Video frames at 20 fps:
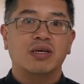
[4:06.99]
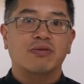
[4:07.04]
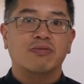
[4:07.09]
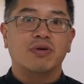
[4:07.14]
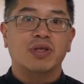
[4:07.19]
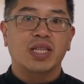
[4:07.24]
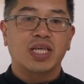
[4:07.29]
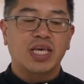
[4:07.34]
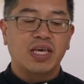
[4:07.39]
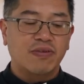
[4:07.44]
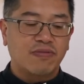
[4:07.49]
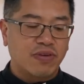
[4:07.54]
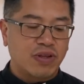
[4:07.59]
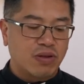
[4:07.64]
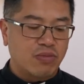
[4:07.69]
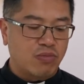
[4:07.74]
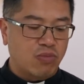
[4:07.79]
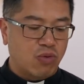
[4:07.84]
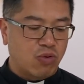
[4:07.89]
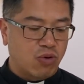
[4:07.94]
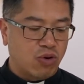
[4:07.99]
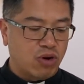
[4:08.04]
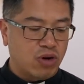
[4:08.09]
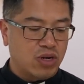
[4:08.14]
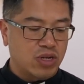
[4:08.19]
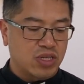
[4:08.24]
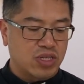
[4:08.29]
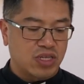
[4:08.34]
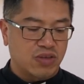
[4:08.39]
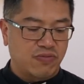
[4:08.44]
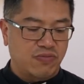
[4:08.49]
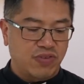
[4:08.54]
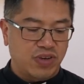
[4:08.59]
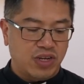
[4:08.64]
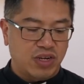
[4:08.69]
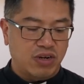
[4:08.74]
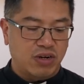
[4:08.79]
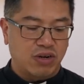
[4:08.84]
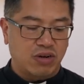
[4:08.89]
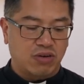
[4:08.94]
with even more
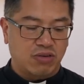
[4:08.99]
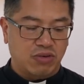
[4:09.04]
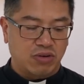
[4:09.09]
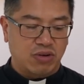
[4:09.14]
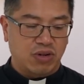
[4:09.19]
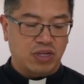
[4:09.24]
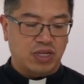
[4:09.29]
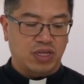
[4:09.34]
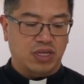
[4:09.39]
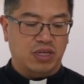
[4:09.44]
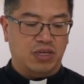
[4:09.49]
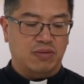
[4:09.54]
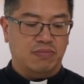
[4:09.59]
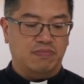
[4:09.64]
severe cruelty.